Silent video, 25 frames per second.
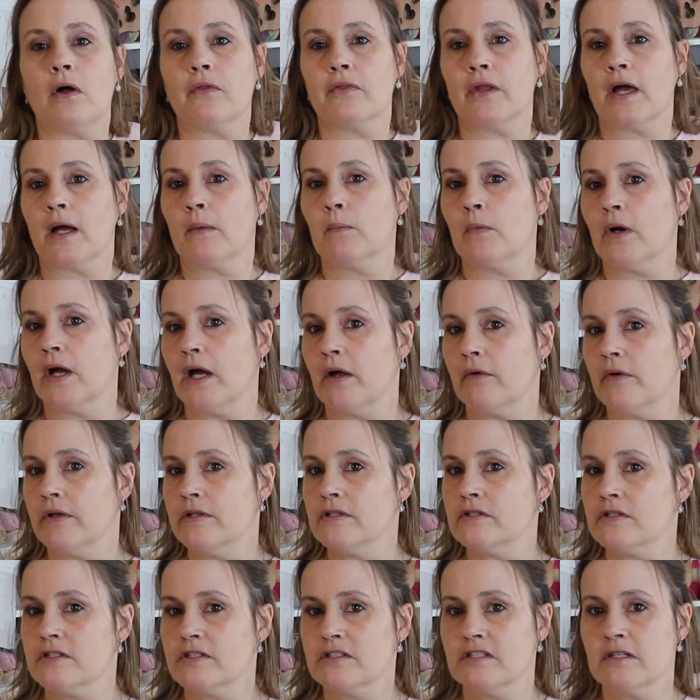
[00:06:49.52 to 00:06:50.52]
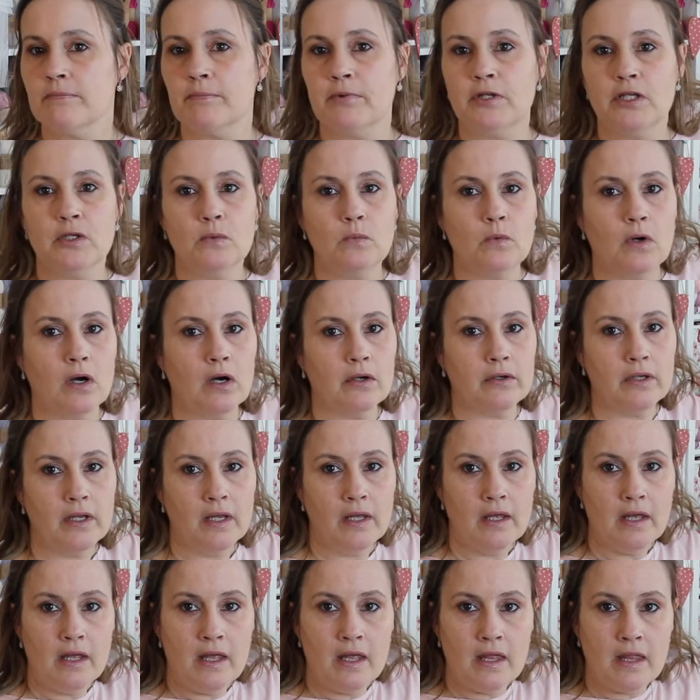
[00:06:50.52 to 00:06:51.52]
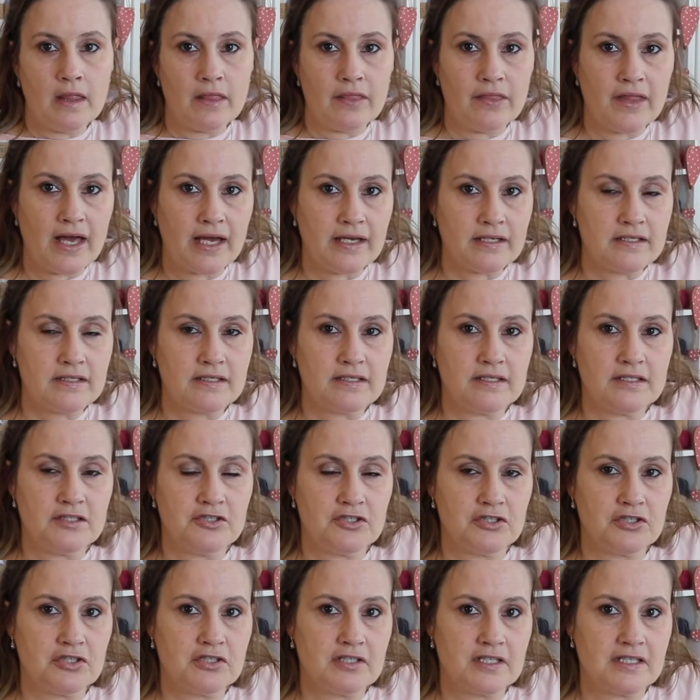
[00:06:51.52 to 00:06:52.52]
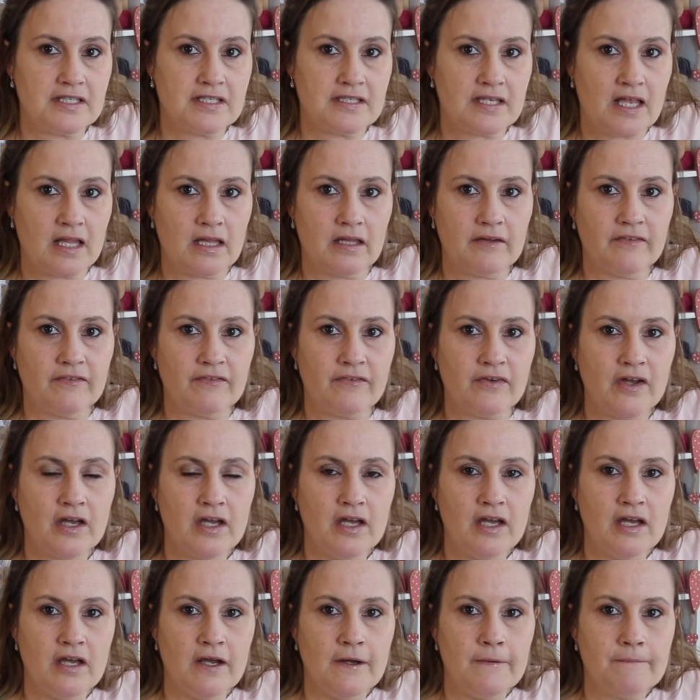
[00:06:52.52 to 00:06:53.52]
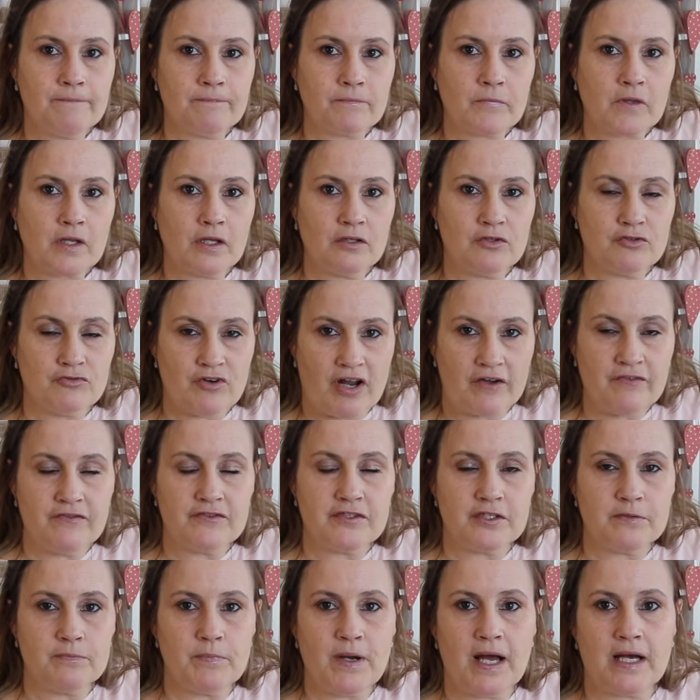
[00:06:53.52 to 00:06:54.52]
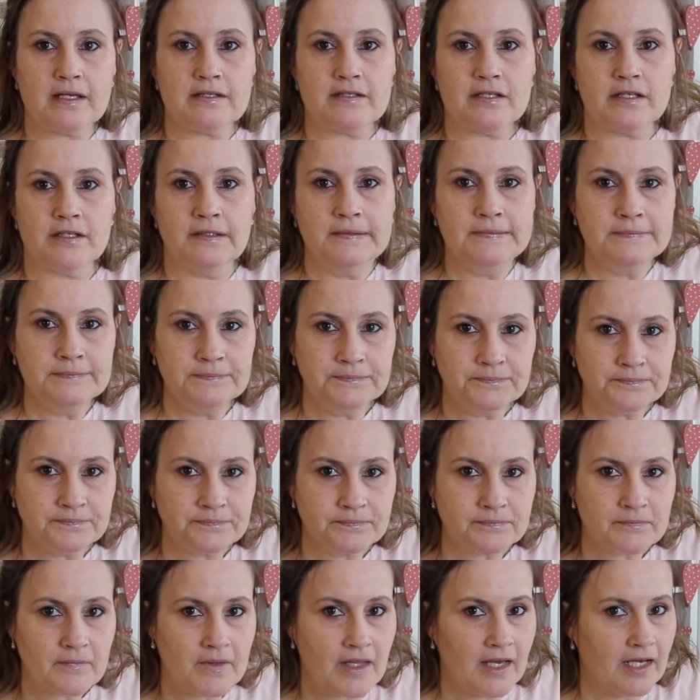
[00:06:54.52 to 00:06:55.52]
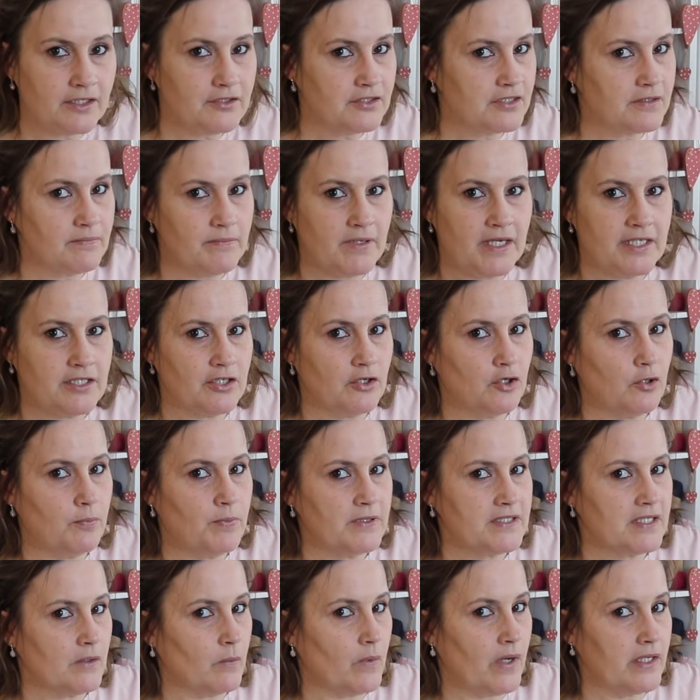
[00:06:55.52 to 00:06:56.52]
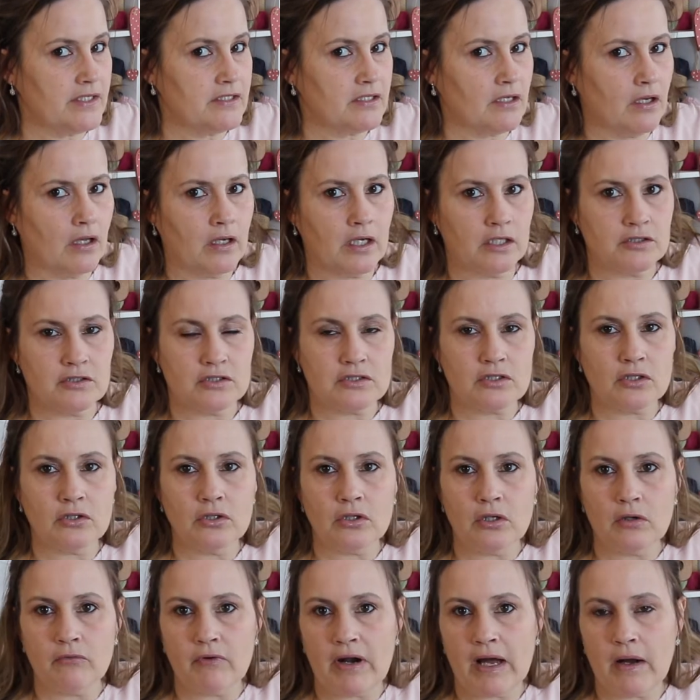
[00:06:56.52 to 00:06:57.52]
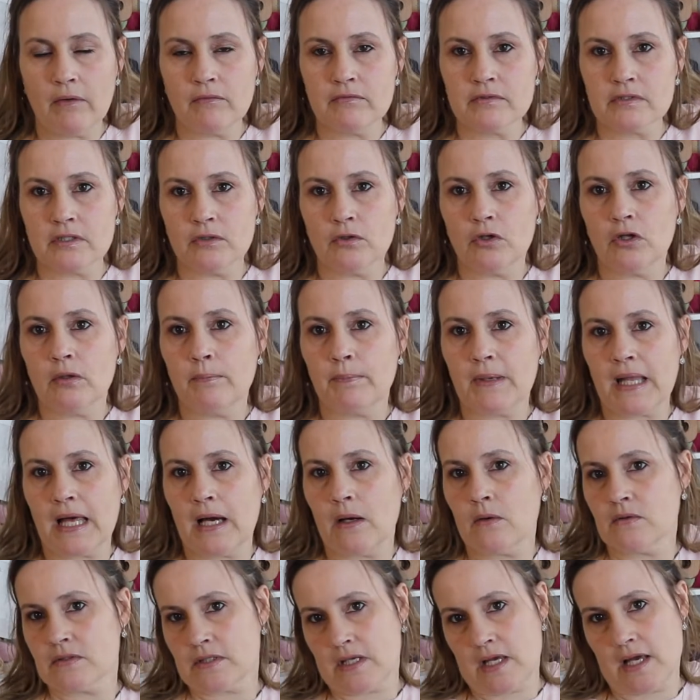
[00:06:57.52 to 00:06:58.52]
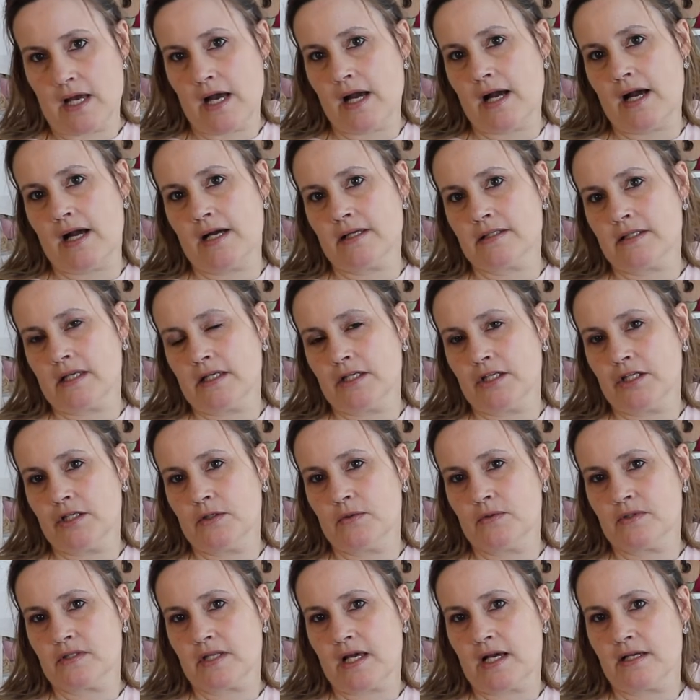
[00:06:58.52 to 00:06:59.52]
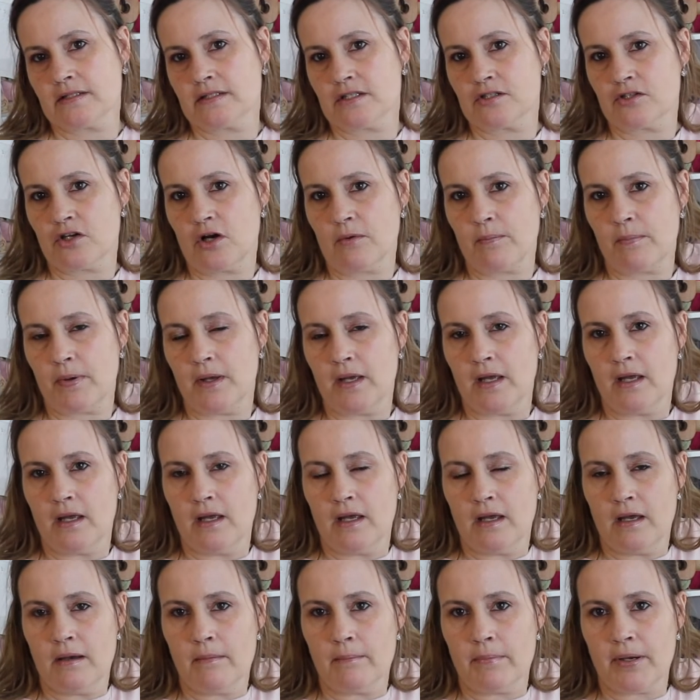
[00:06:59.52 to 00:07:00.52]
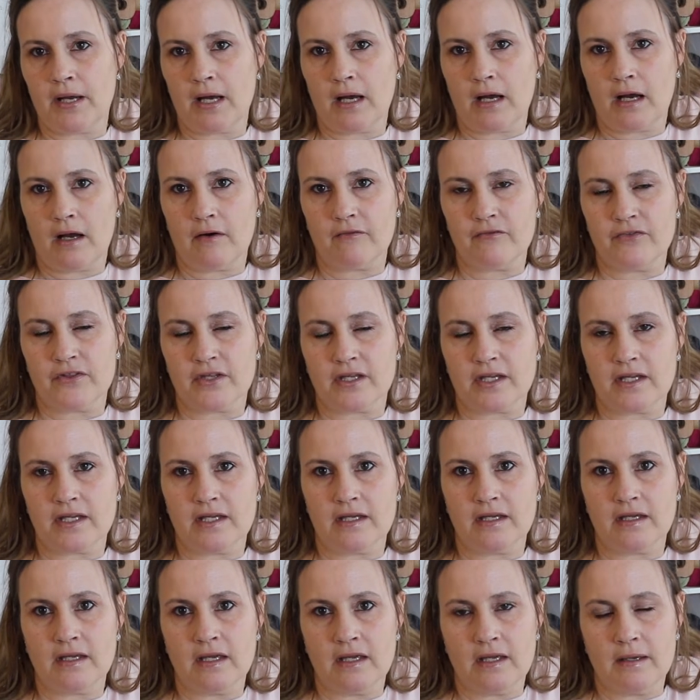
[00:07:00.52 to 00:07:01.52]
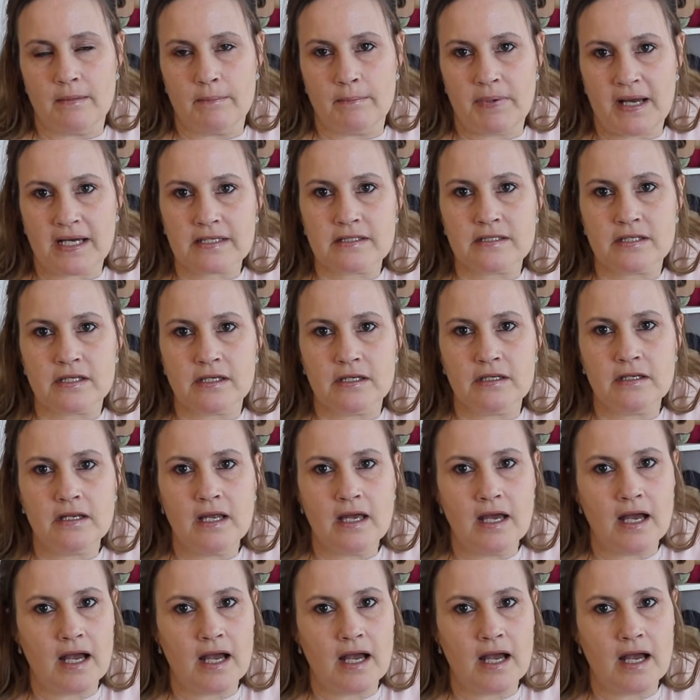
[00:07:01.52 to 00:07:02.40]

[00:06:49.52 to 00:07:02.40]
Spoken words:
one that I'm wearing. This is the blue one. That is just a self-drafted pattern. I just made it up as I went along. I just cut around an old blouse I had, and I used that as the top part of the pattern,